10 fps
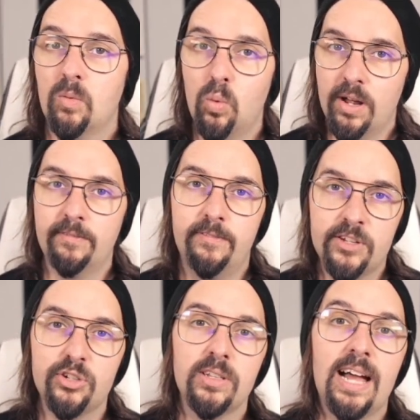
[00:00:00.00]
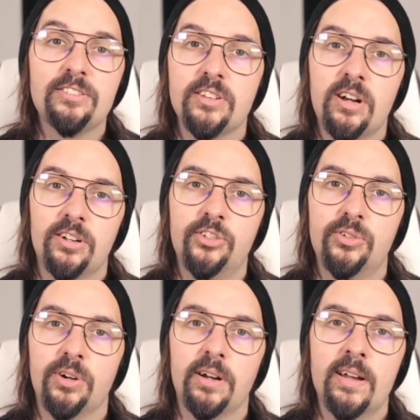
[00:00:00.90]
1. Visualize the
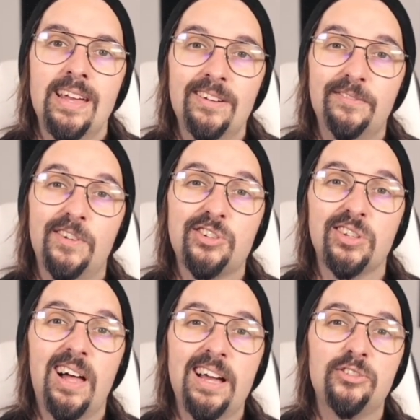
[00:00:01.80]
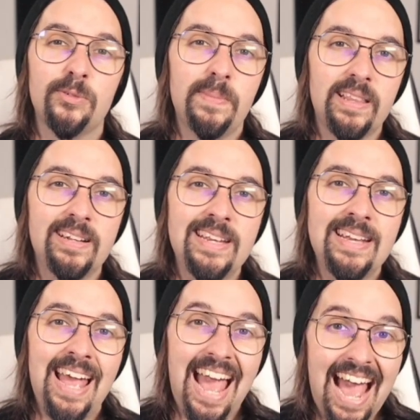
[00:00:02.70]
contour. Visualize your
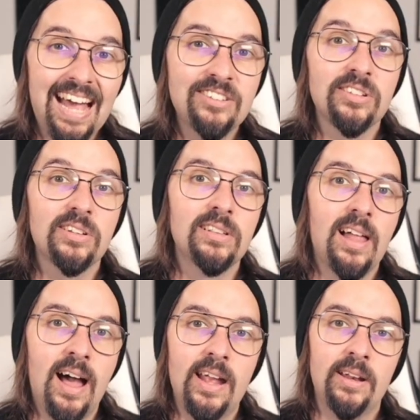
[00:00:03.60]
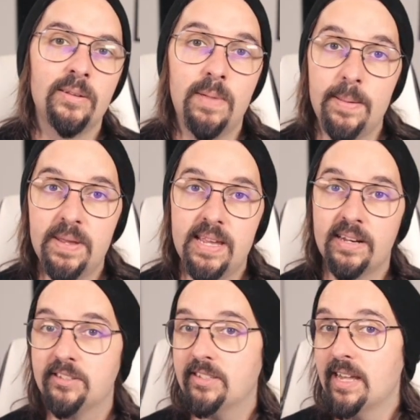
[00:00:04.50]
melody as a line. Maybe it
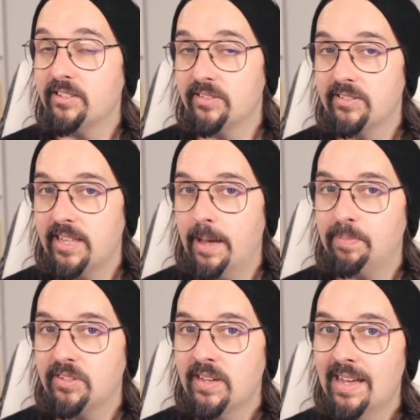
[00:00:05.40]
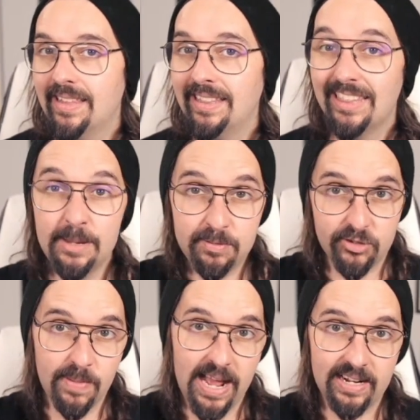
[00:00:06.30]
ascends in steps, then leaps
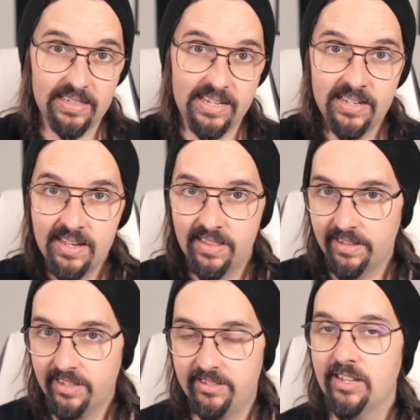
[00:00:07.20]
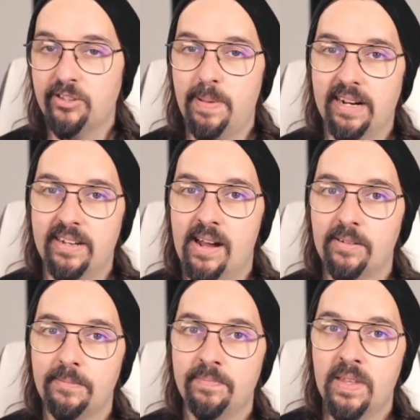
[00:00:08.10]
dramatically, then descends back
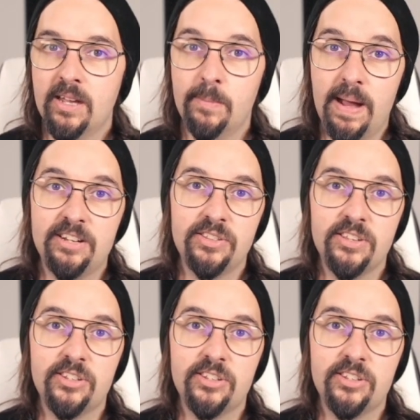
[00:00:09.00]
down. Imagine this